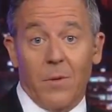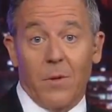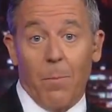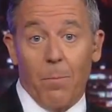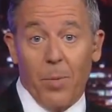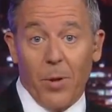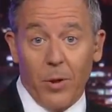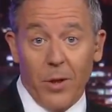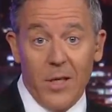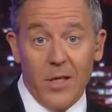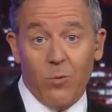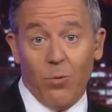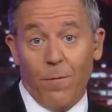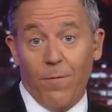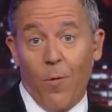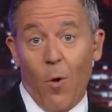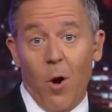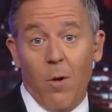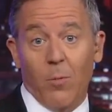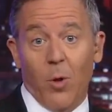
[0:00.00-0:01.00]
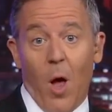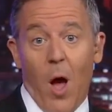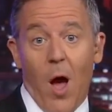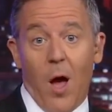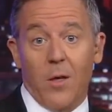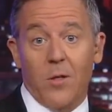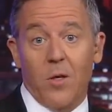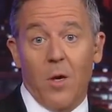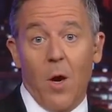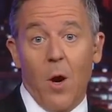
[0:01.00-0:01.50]
The police reform
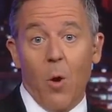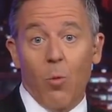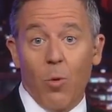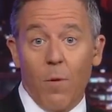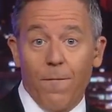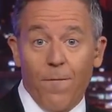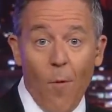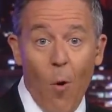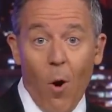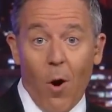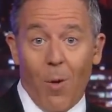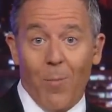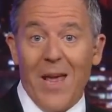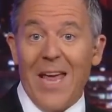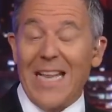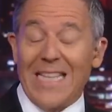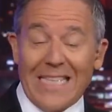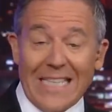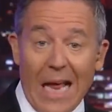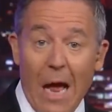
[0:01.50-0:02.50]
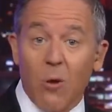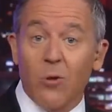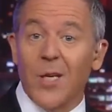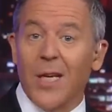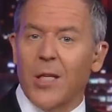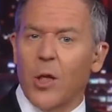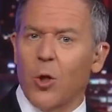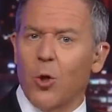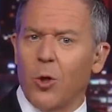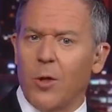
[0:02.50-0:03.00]
laws. Reform, it sounds
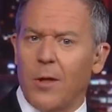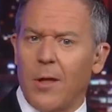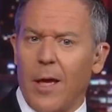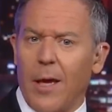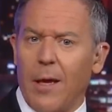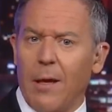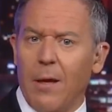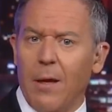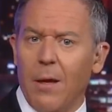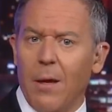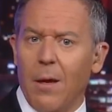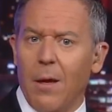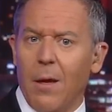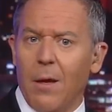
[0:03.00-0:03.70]
like a good thing.